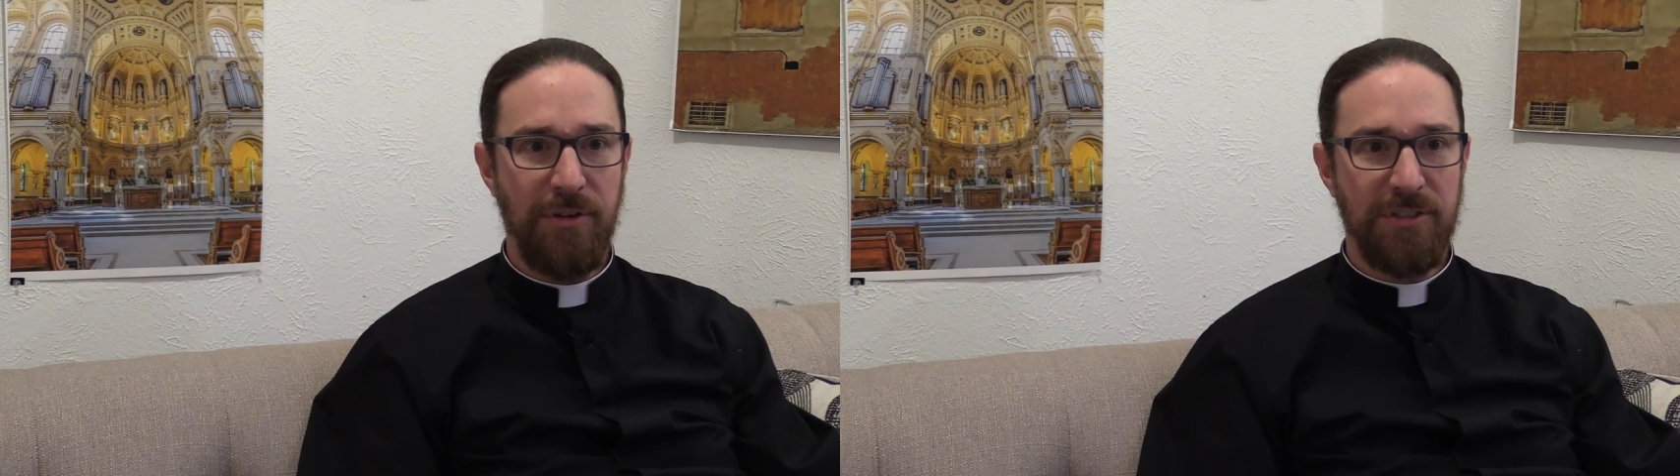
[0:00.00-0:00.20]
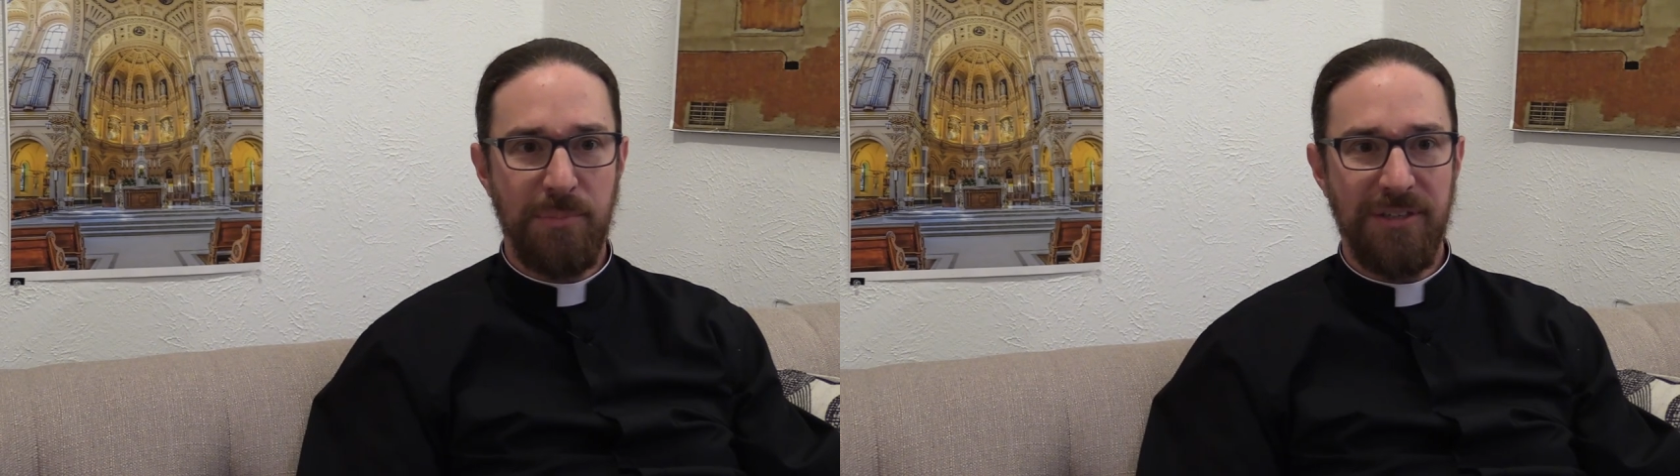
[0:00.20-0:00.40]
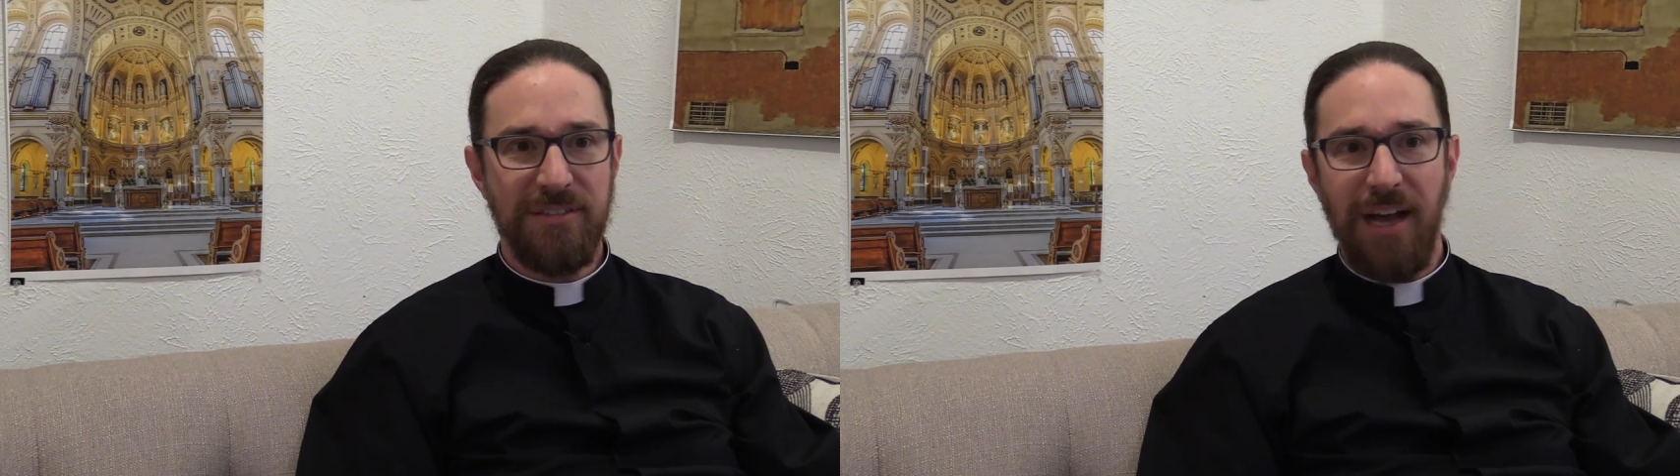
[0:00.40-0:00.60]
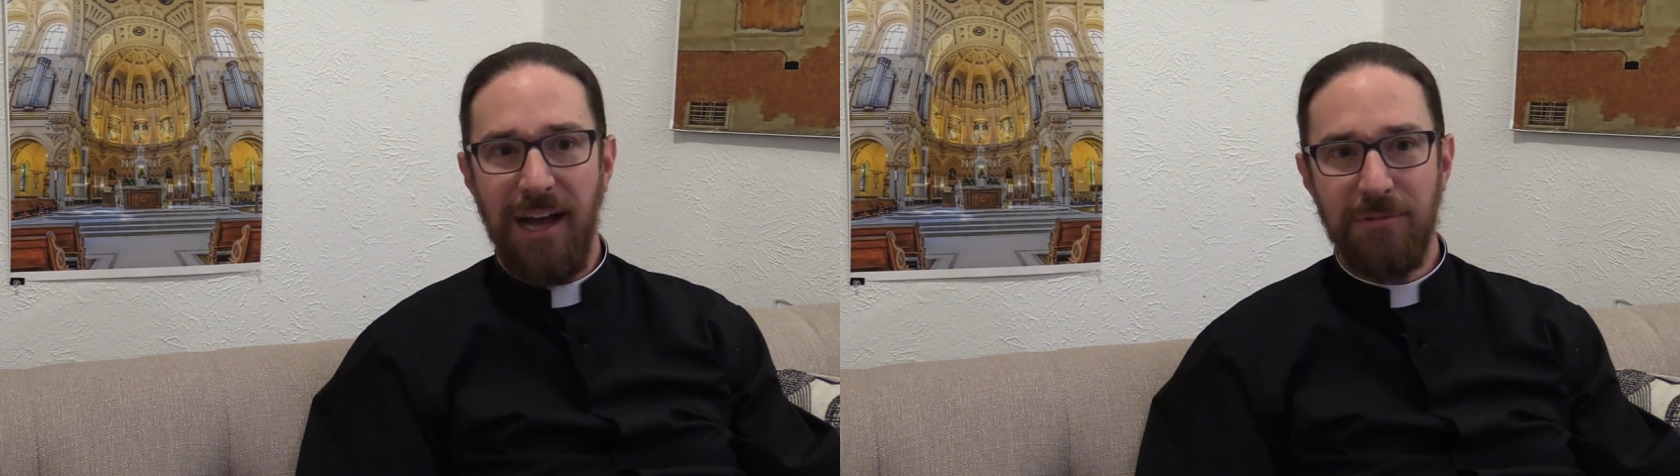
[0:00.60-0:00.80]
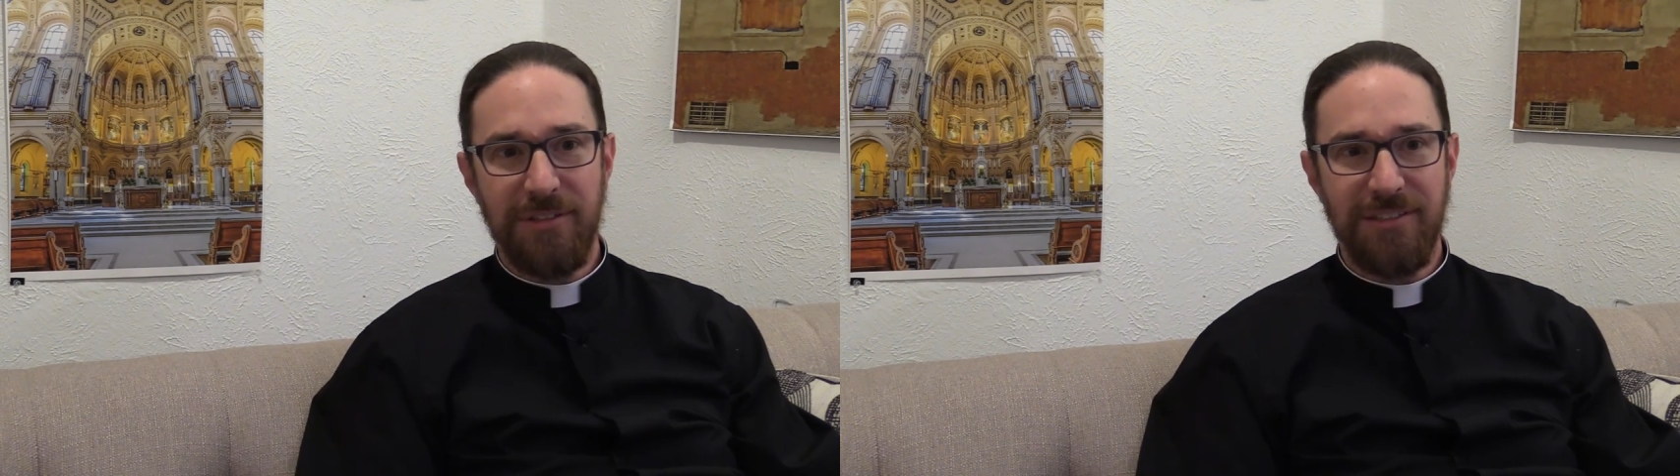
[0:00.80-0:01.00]
you experience
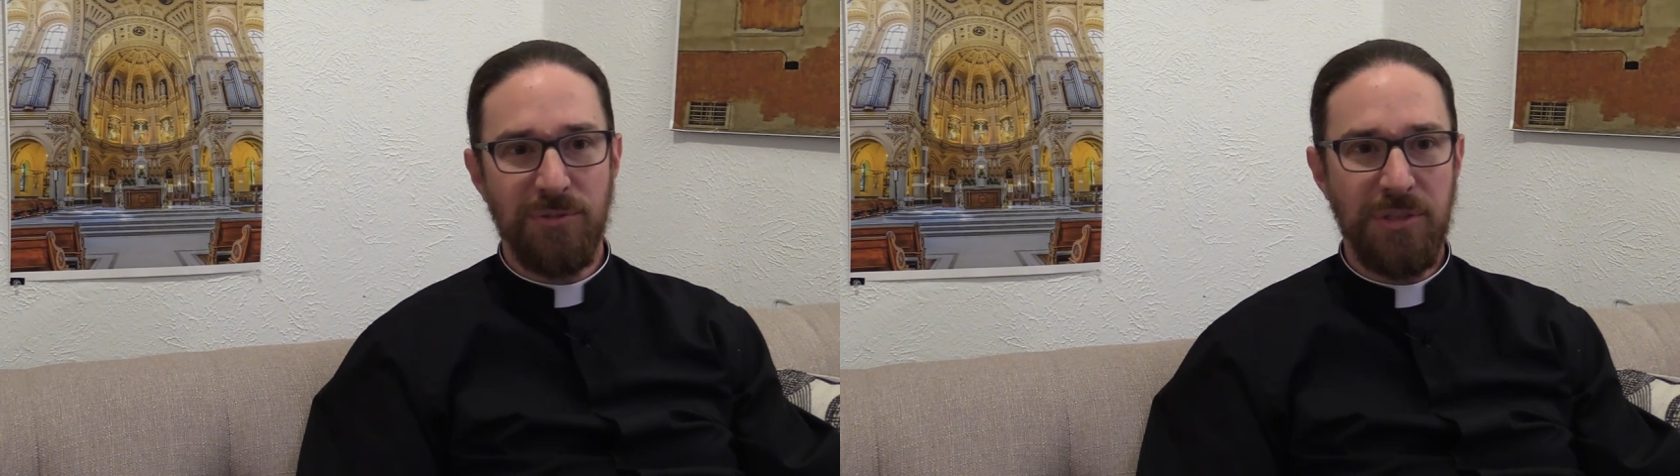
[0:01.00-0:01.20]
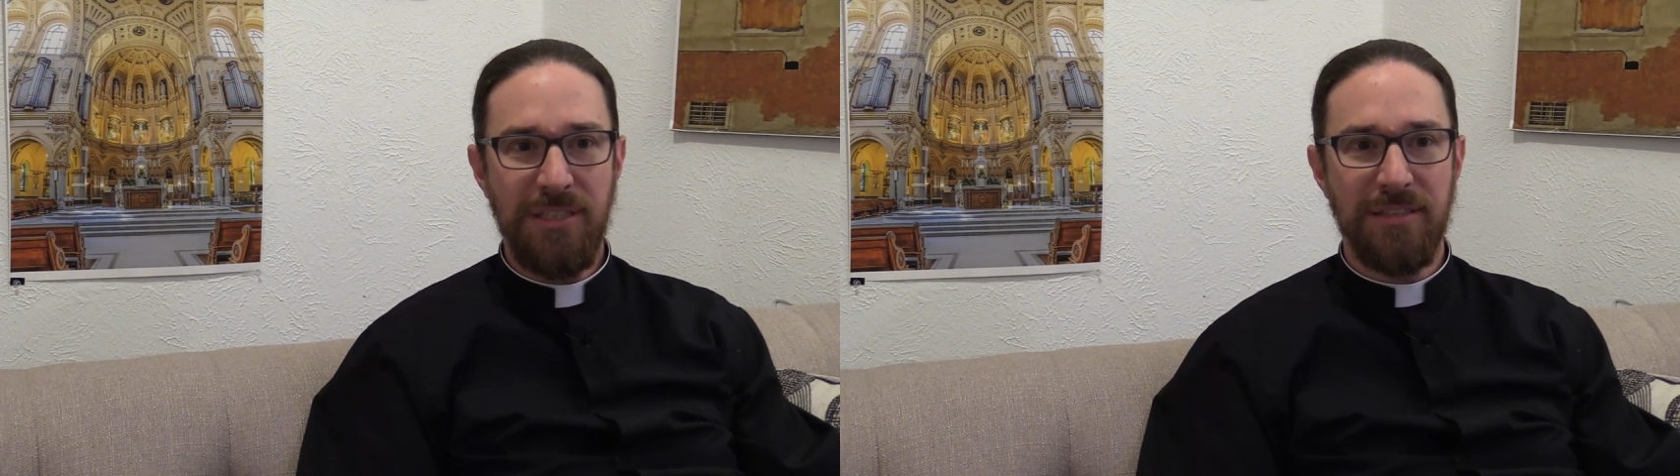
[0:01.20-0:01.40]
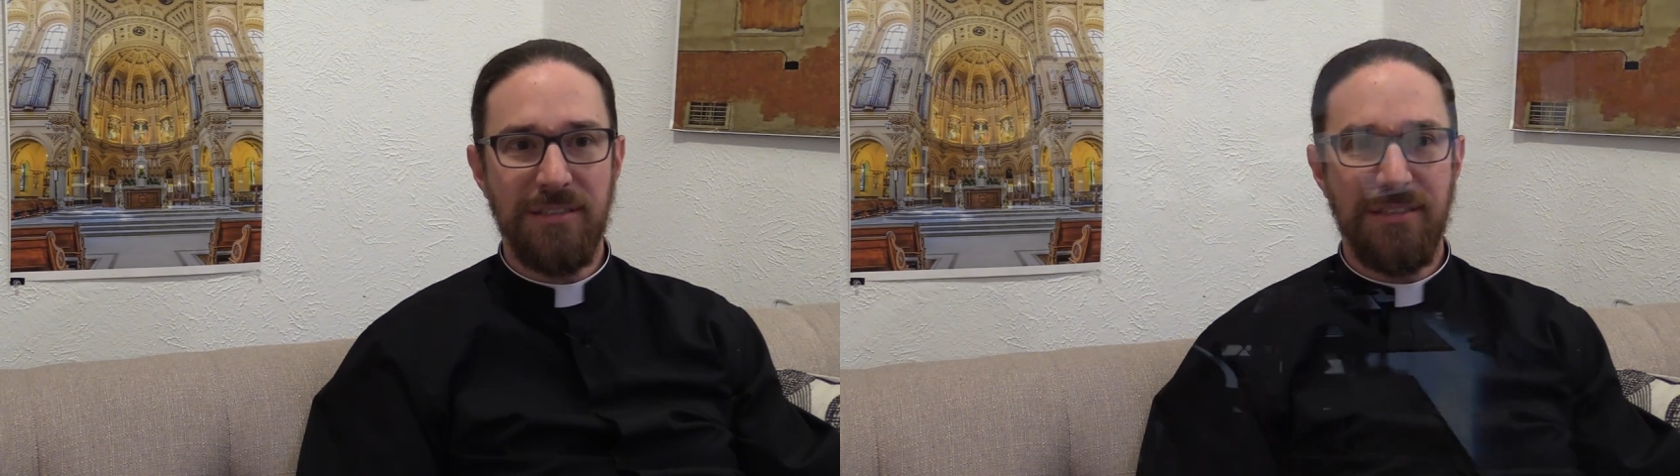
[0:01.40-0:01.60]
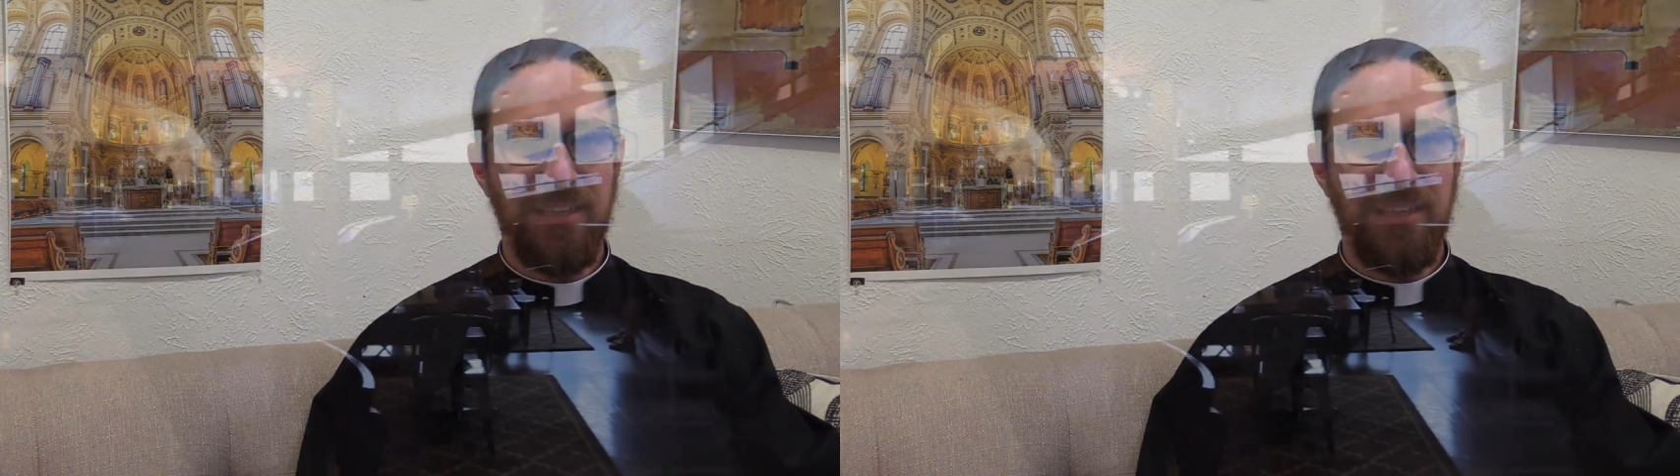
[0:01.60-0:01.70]
God within the woods.